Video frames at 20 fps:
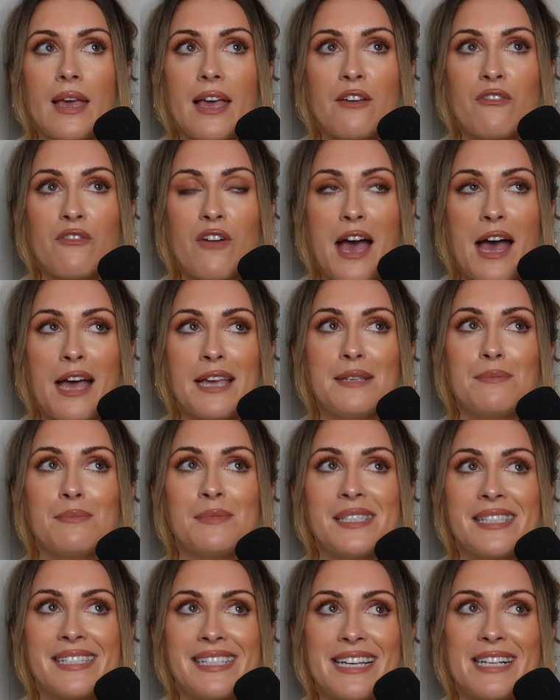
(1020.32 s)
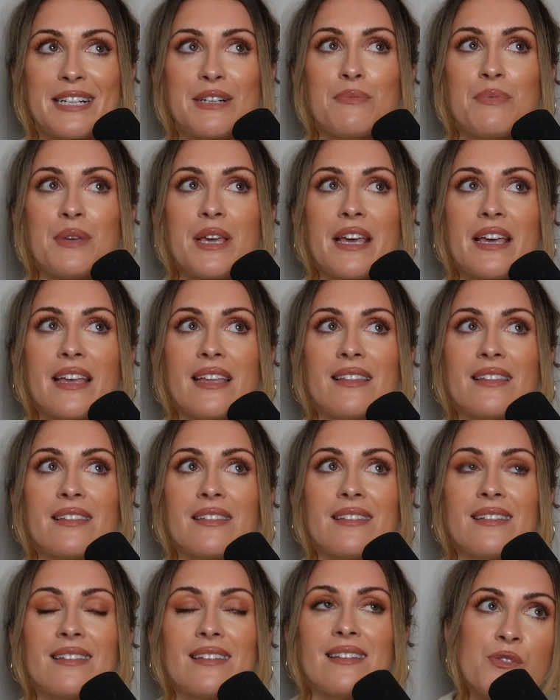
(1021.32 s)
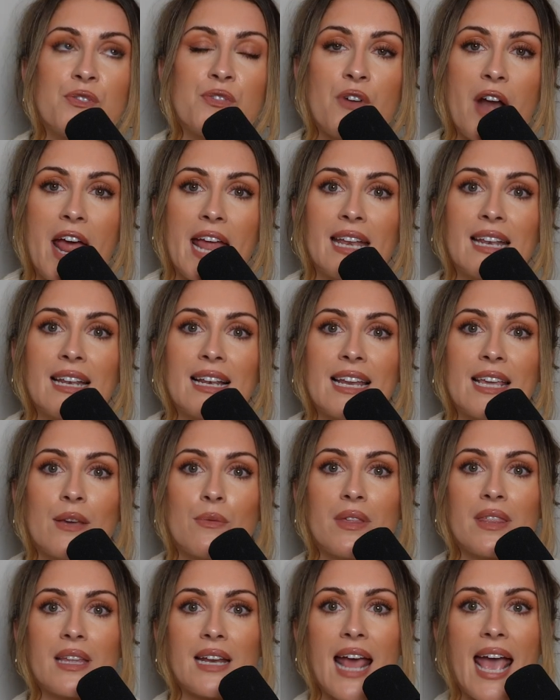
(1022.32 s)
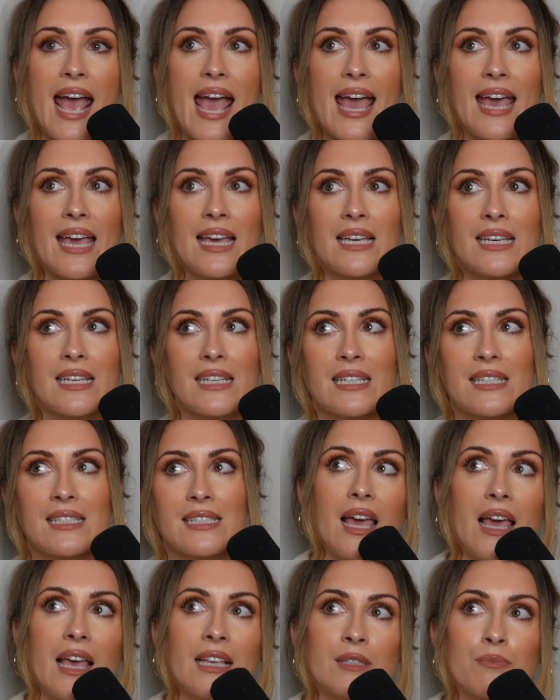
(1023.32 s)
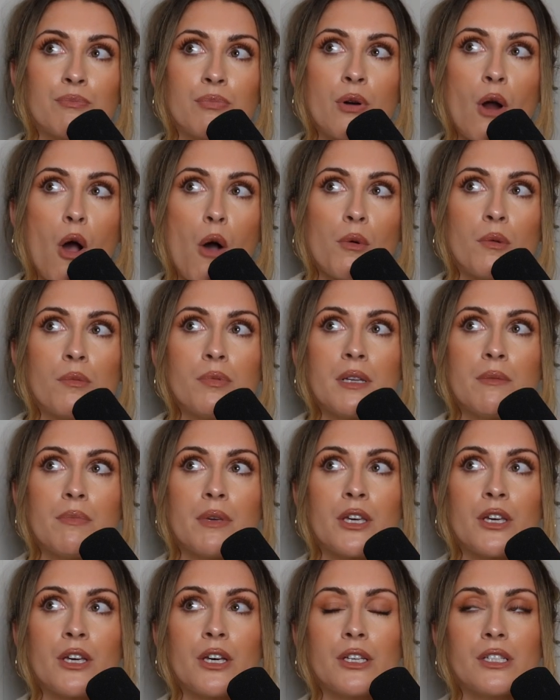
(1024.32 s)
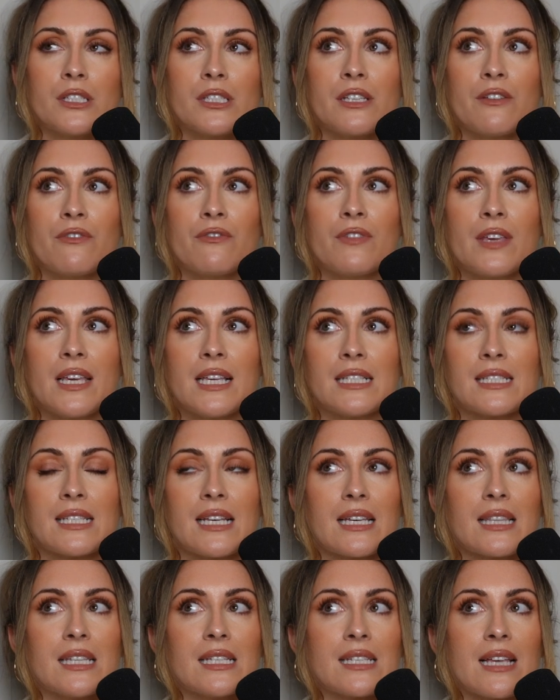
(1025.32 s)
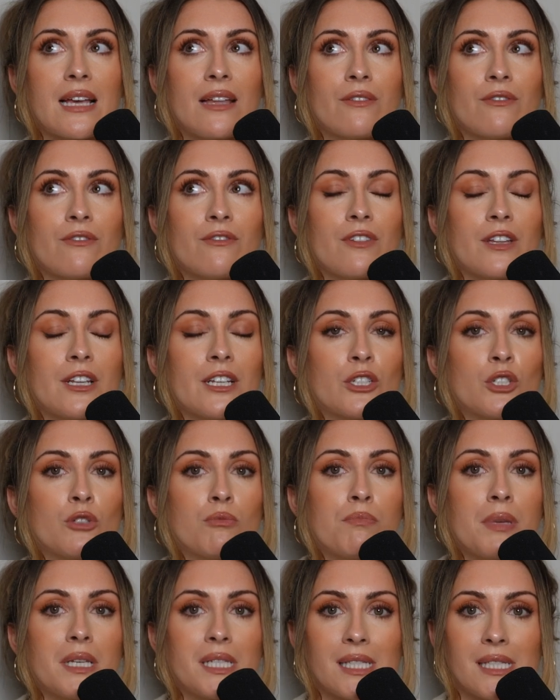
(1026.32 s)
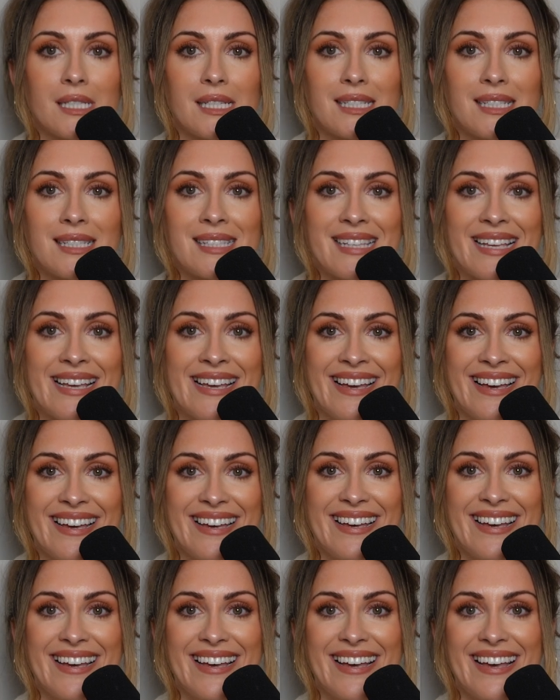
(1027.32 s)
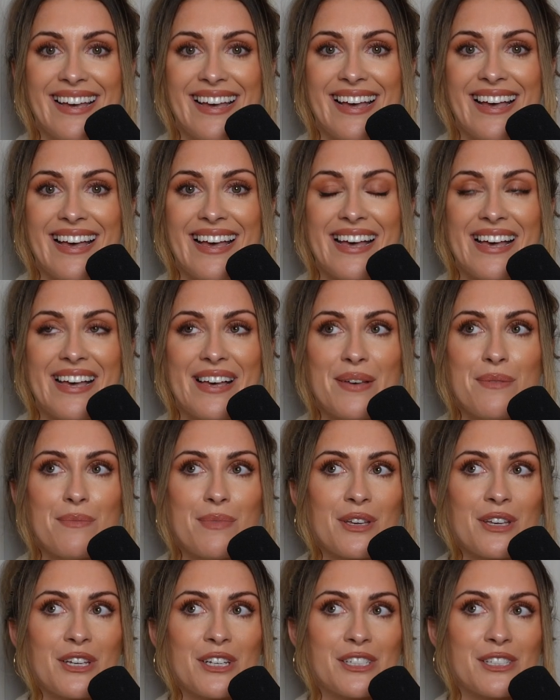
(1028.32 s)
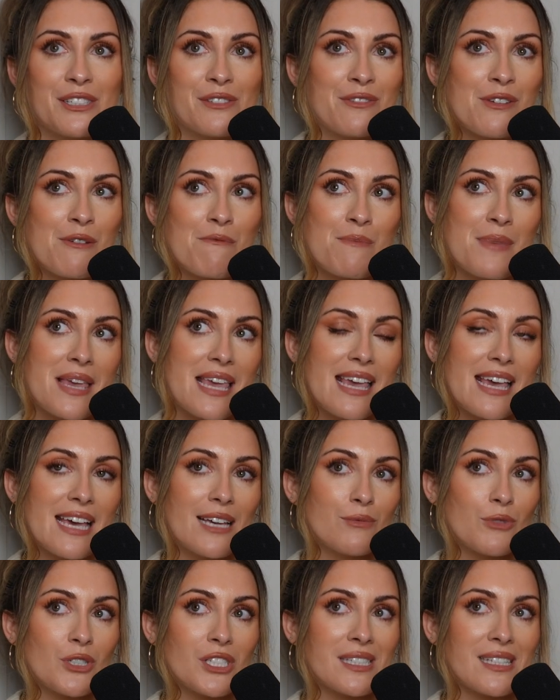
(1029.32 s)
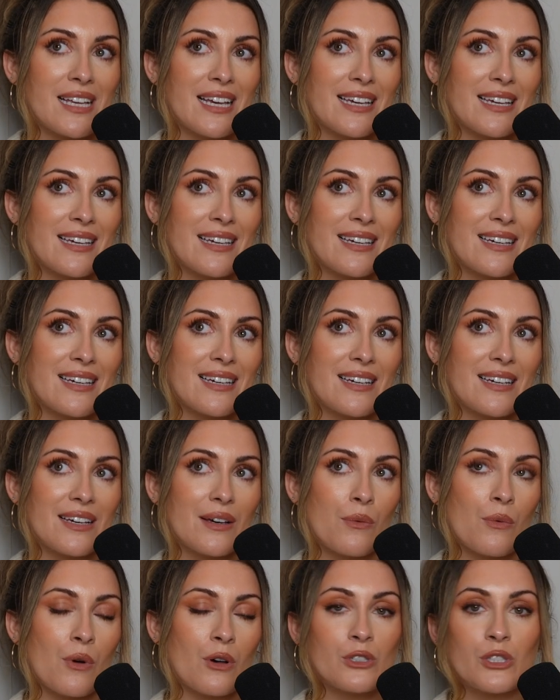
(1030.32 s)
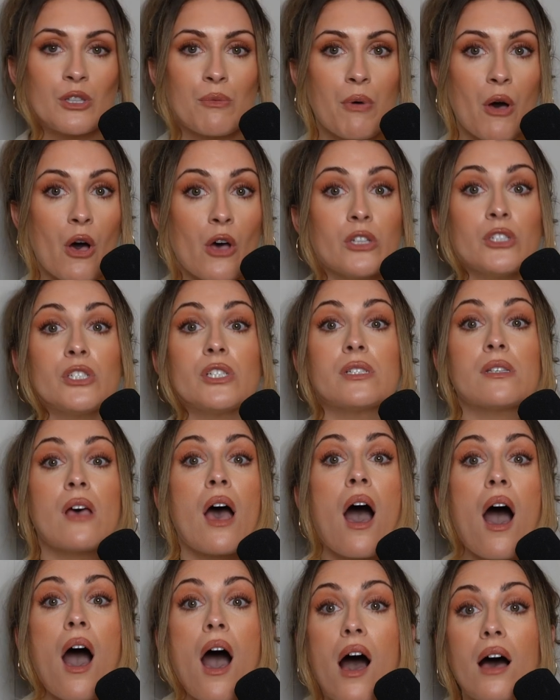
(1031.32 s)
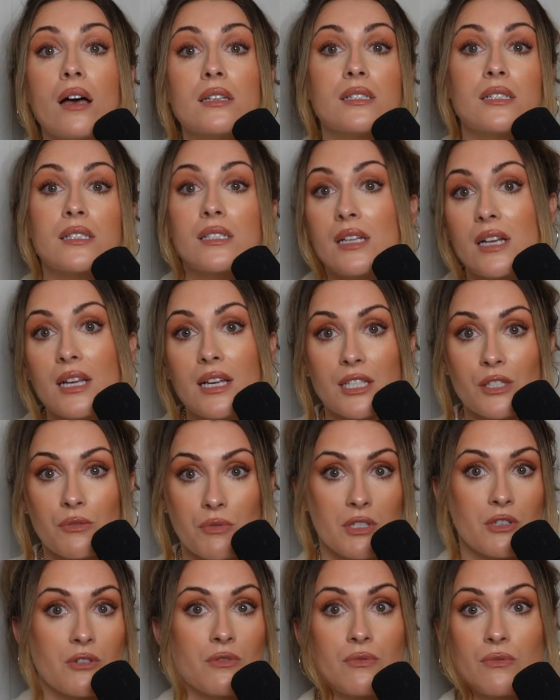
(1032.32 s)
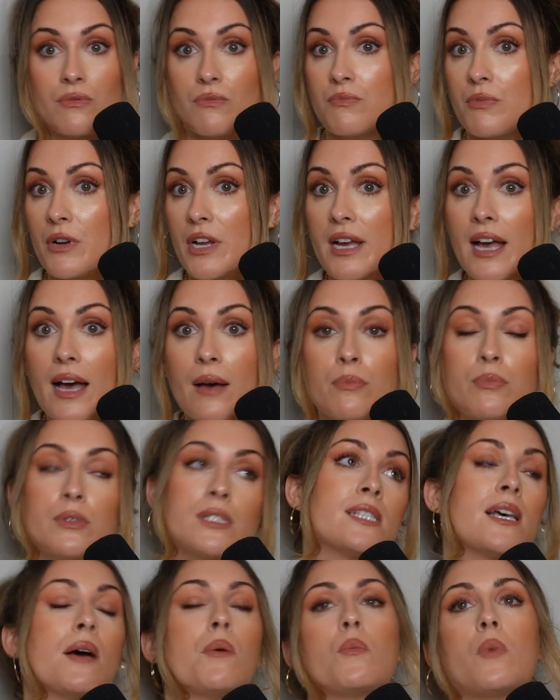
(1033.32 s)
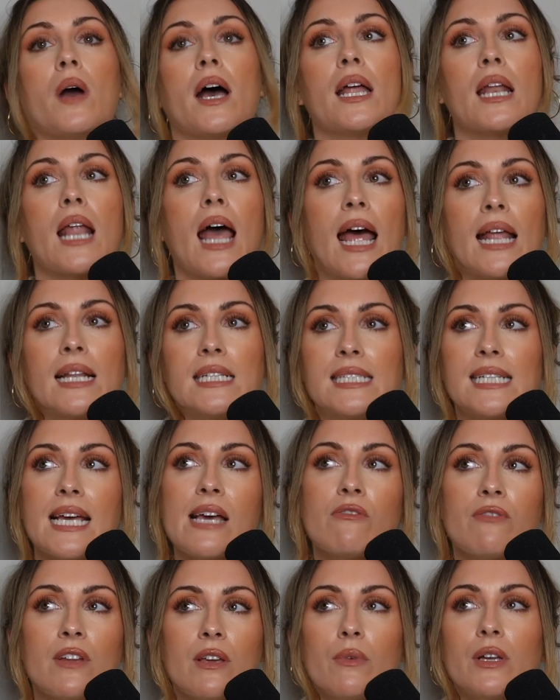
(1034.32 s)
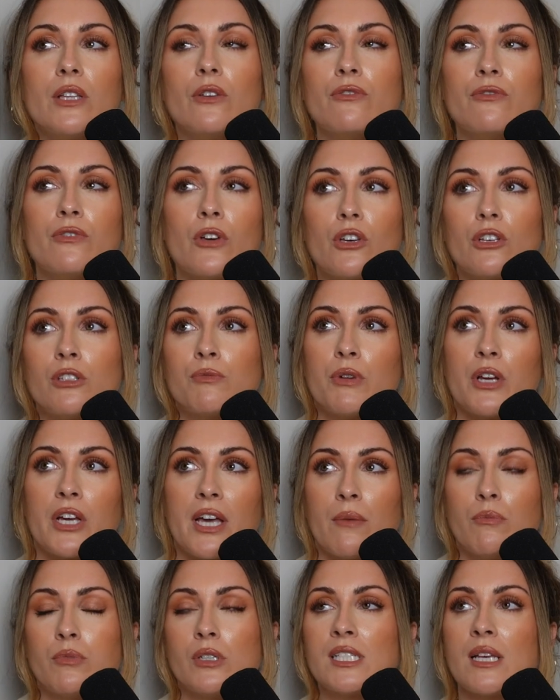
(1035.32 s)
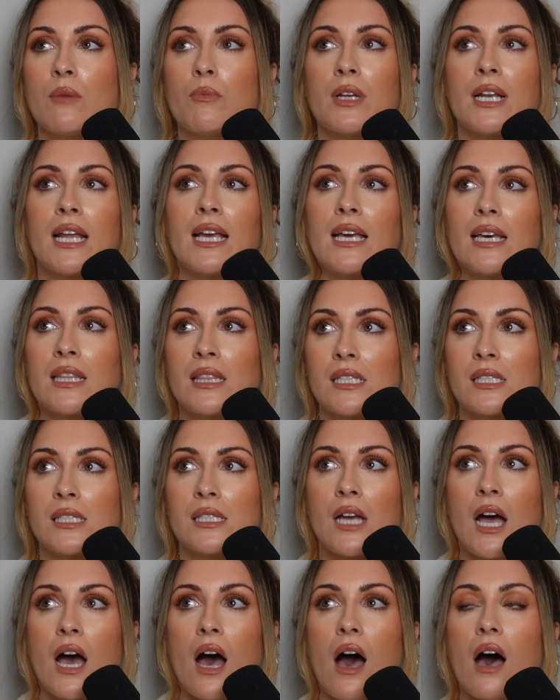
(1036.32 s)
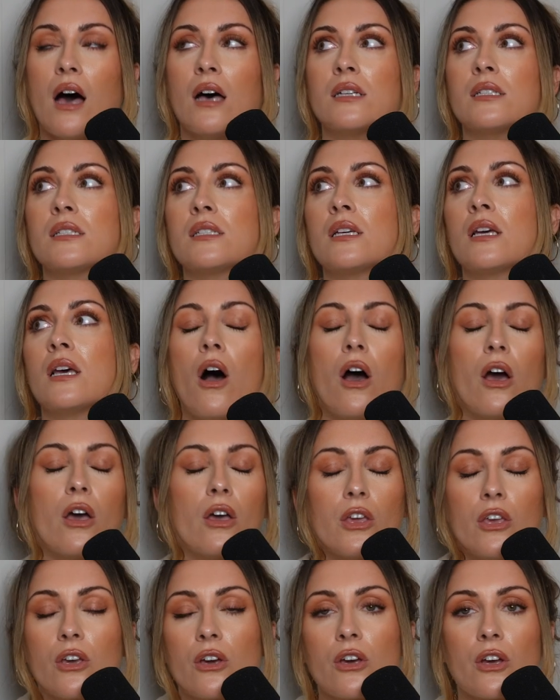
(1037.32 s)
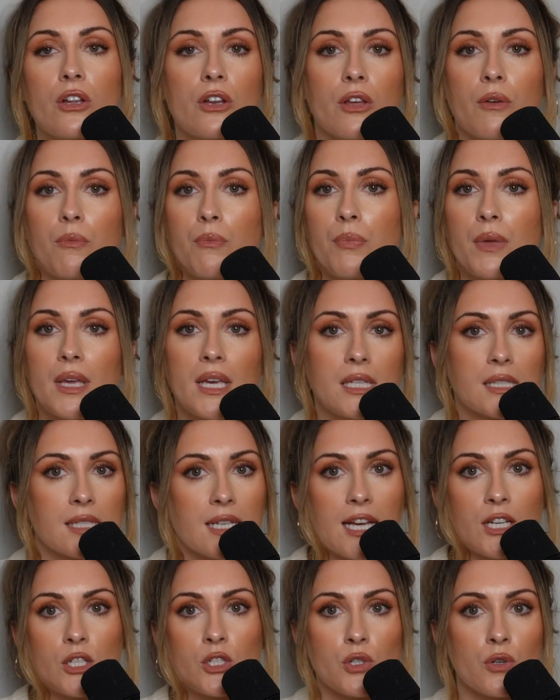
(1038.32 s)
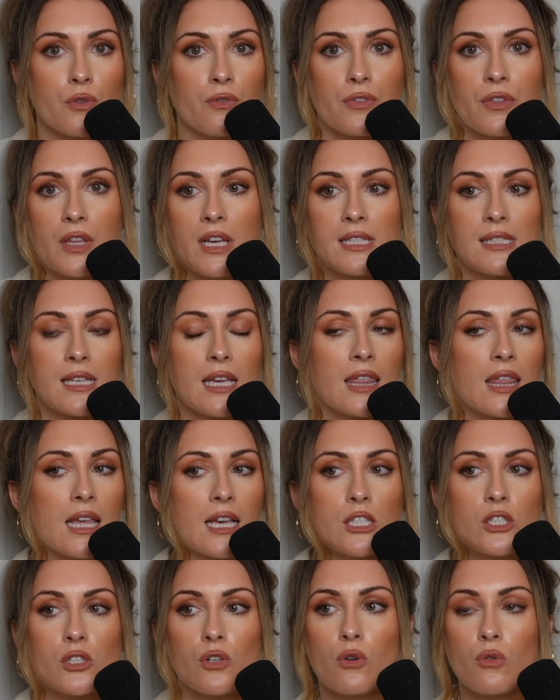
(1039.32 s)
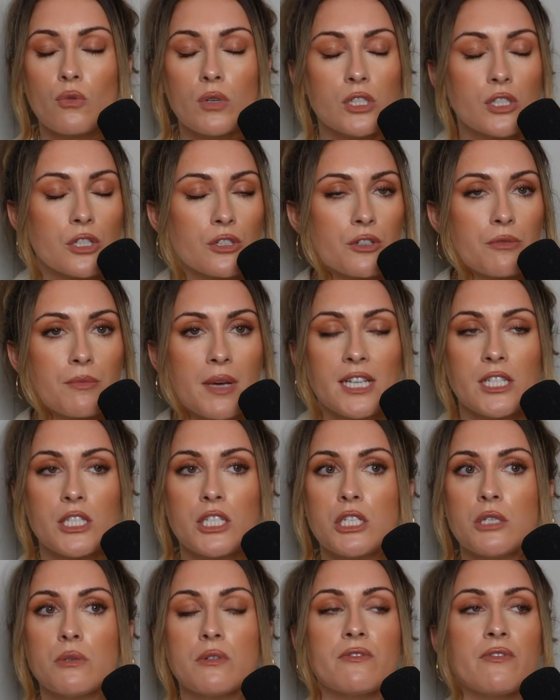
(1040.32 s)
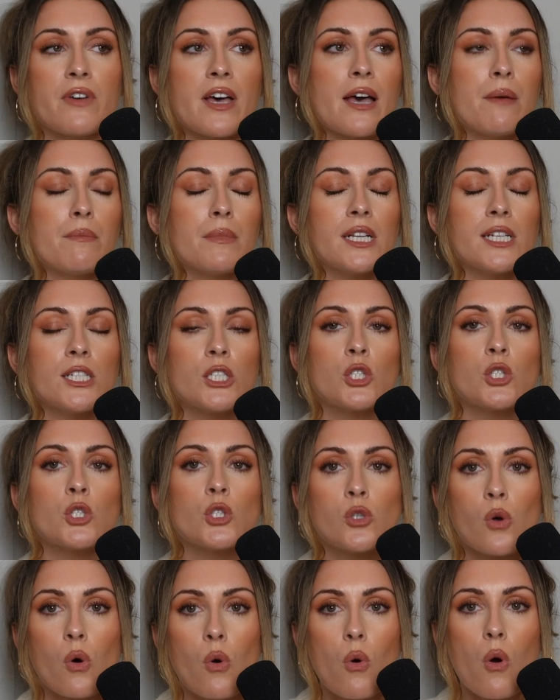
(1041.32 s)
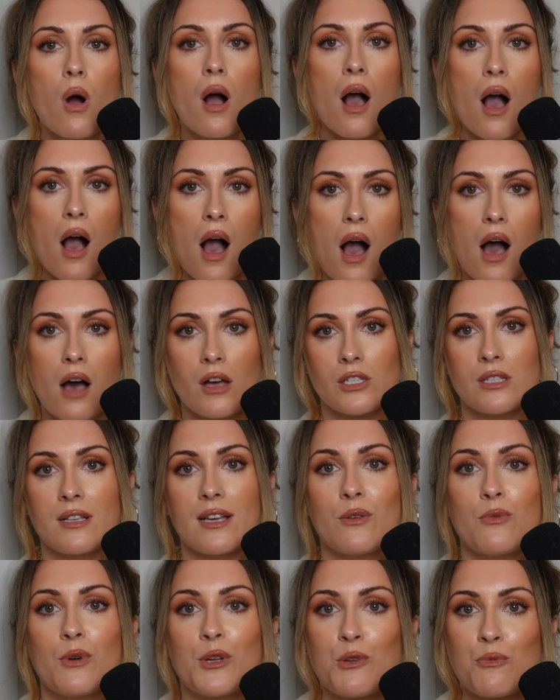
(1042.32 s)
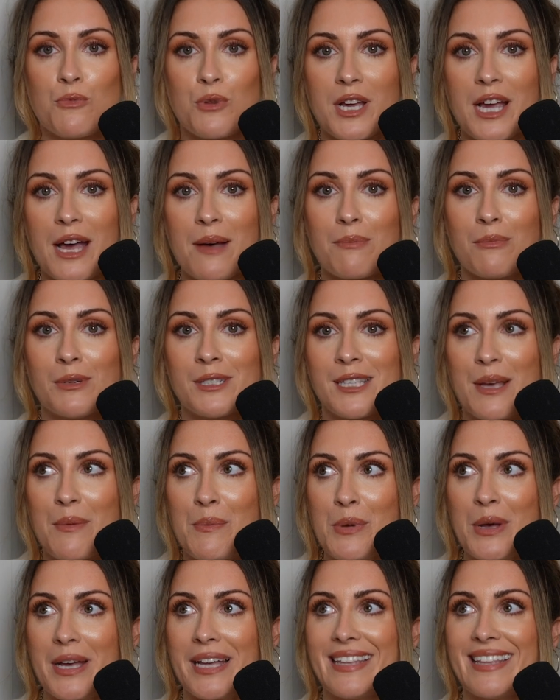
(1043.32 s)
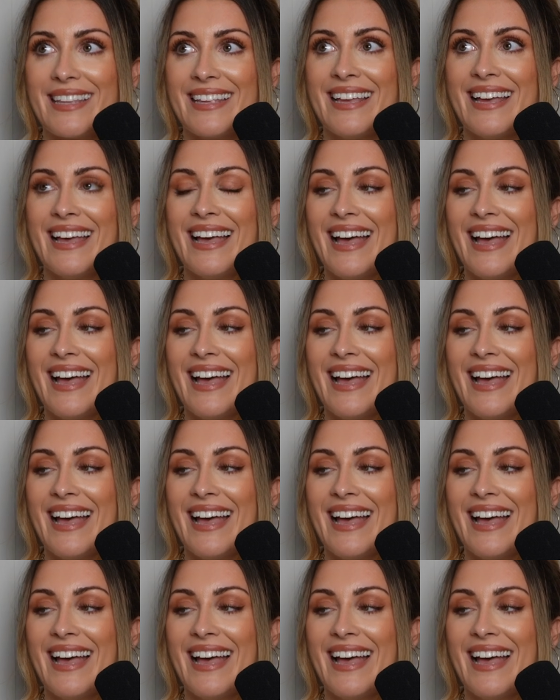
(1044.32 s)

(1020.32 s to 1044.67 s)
If I'm still being friendly with an ex, it's probably because it feels like there's unfinished business there. Because for me, I'm just like, what's the point? As hard as it is when you break up with someone, and definitely when you first break up with someone, like at the start, you're gonna be in touch over things. Like things are always gonna remind you of them, and it's so hard. Like when you break up with someone,